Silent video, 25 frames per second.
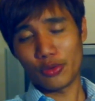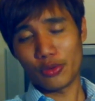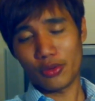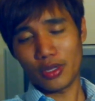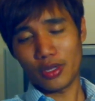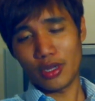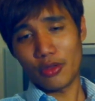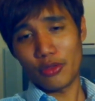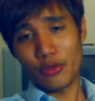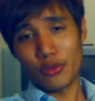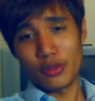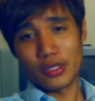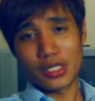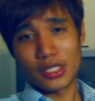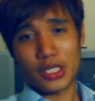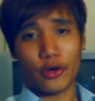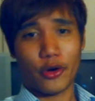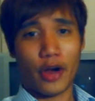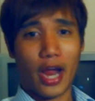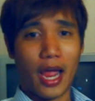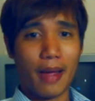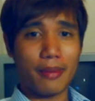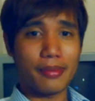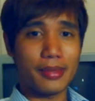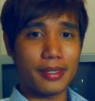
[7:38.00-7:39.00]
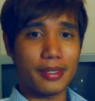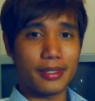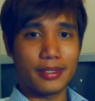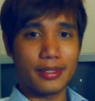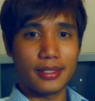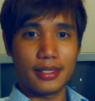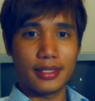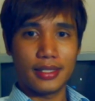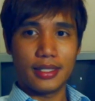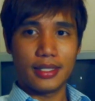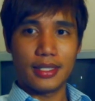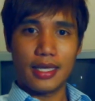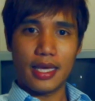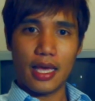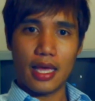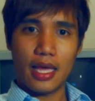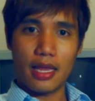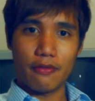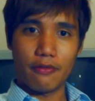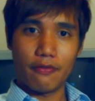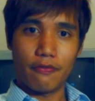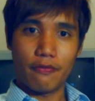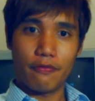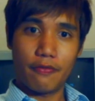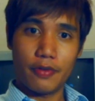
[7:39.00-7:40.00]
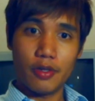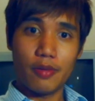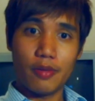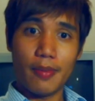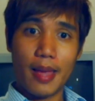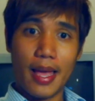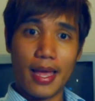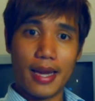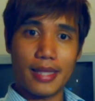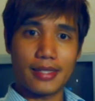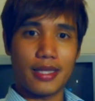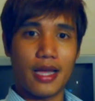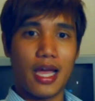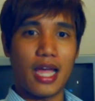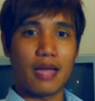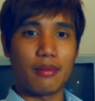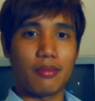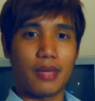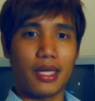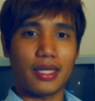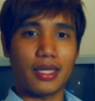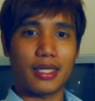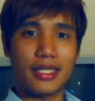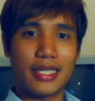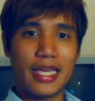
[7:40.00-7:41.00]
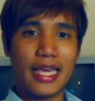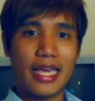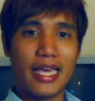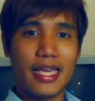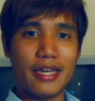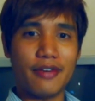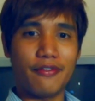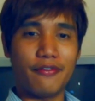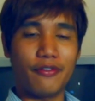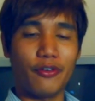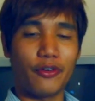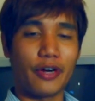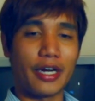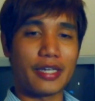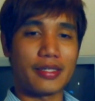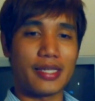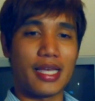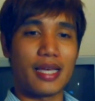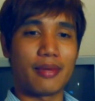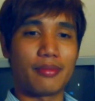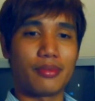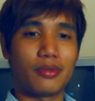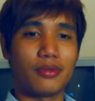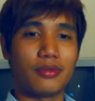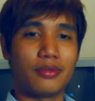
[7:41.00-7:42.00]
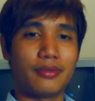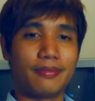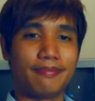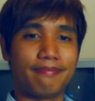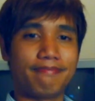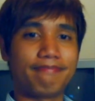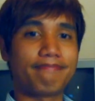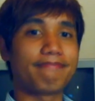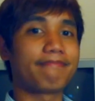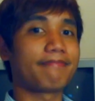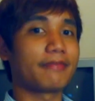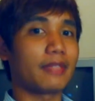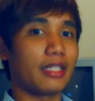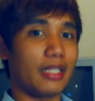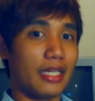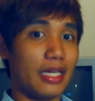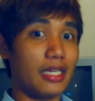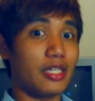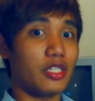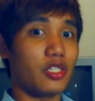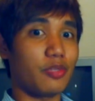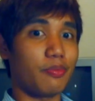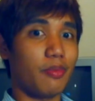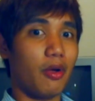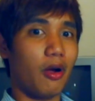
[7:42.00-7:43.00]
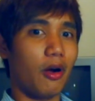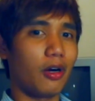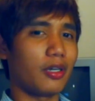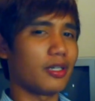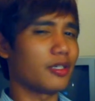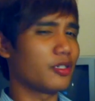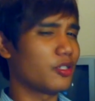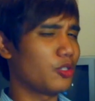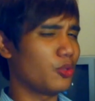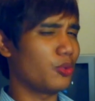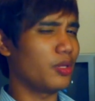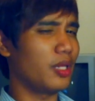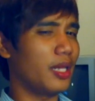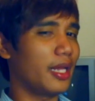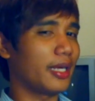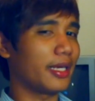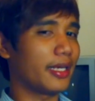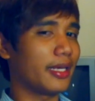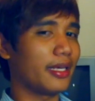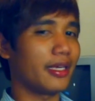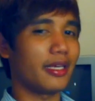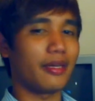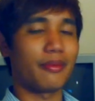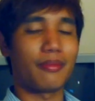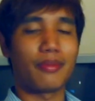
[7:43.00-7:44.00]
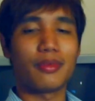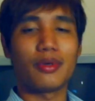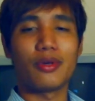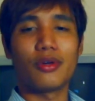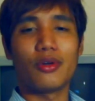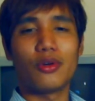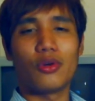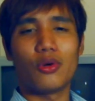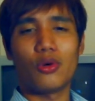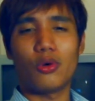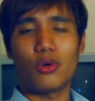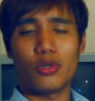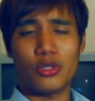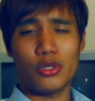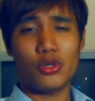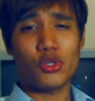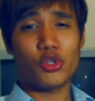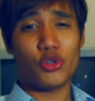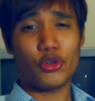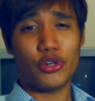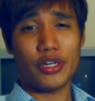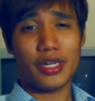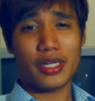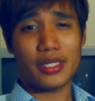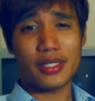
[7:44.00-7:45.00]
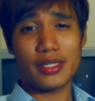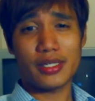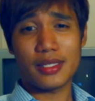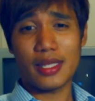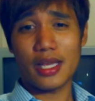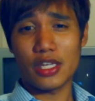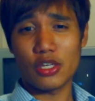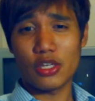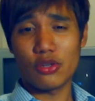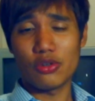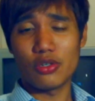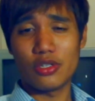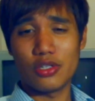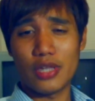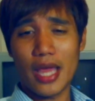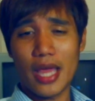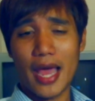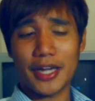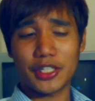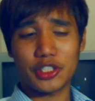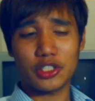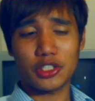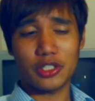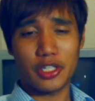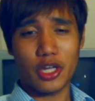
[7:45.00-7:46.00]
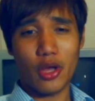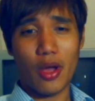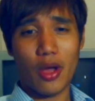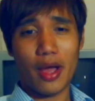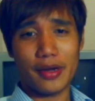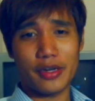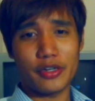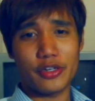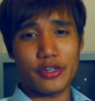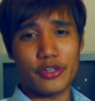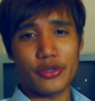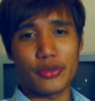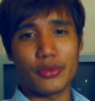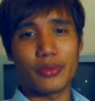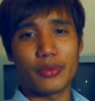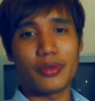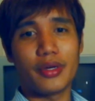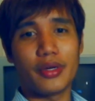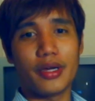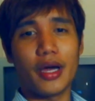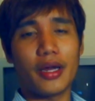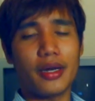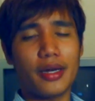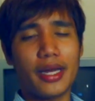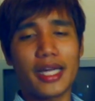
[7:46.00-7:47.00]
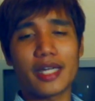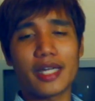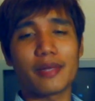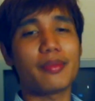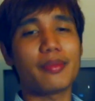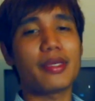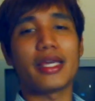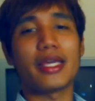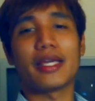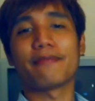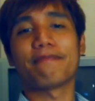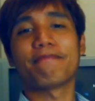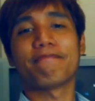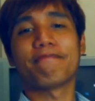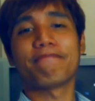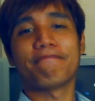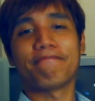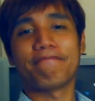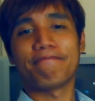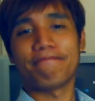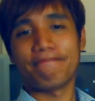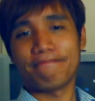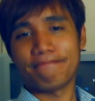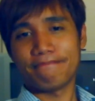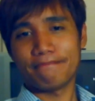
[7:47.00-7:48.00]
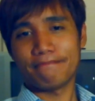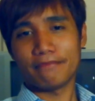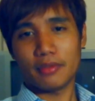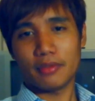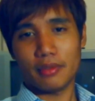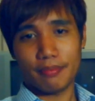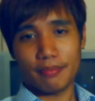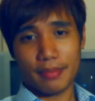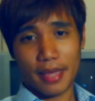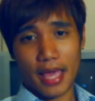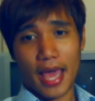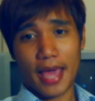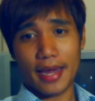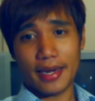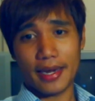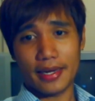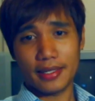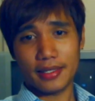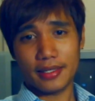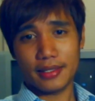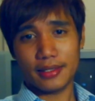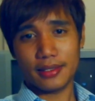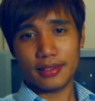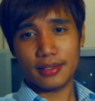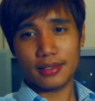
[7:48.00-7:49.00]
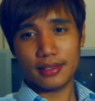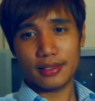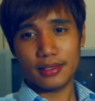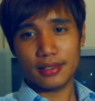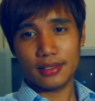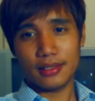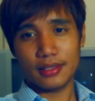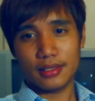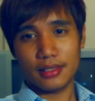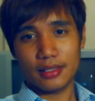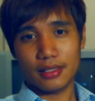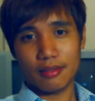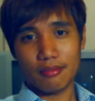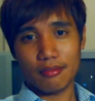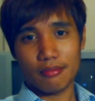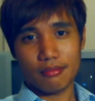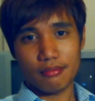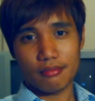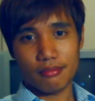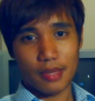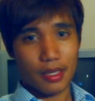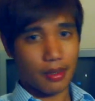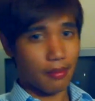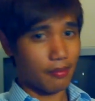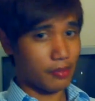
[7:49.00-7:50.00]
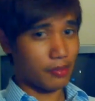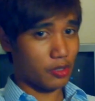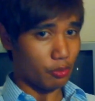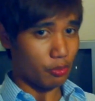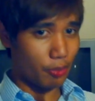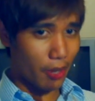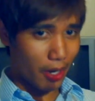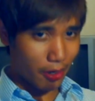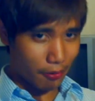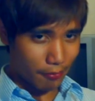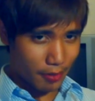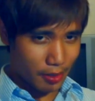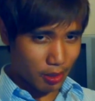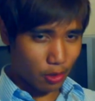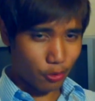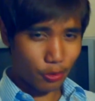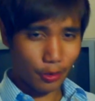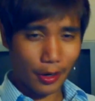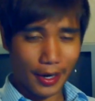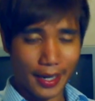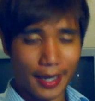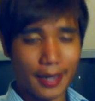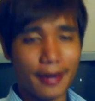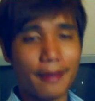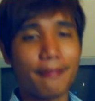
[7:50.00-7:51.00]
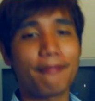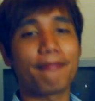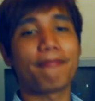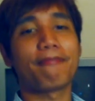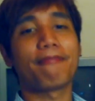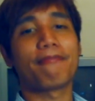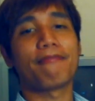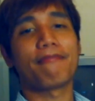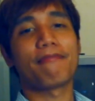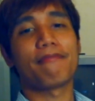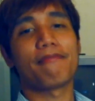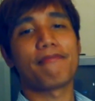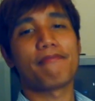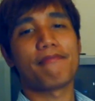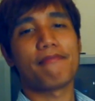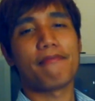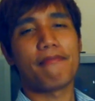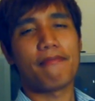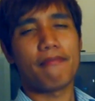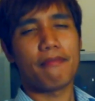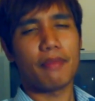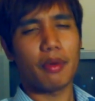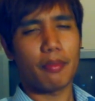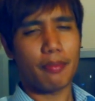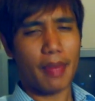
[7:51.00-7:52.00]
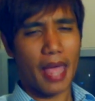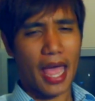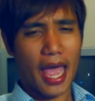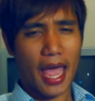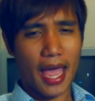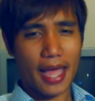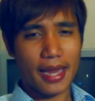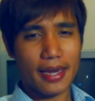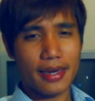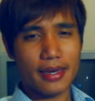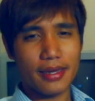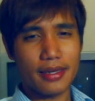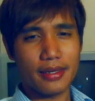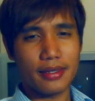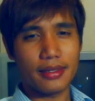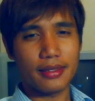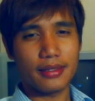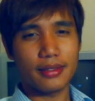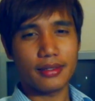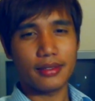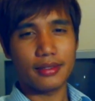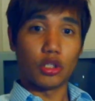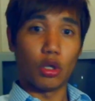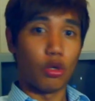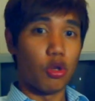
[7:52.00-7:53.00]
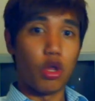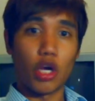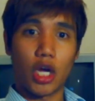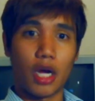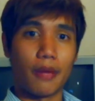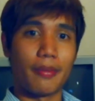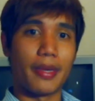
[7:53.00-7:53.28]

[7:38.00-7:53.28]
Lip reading: go through this crap and film ahead of time. Like Kin, for example, he's smart. Do it like him, or do tricks that you actually know how to do. Unlike me, bad. So proud of it. Don't regret it, but bad. Don't look at